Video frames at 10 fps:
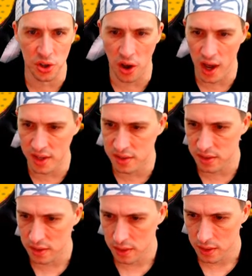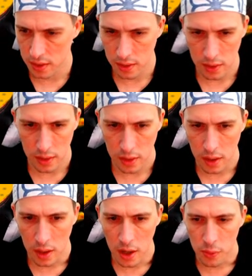guys.
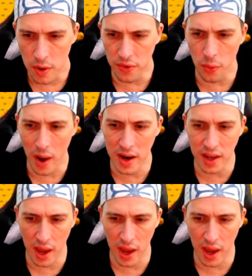River Raid,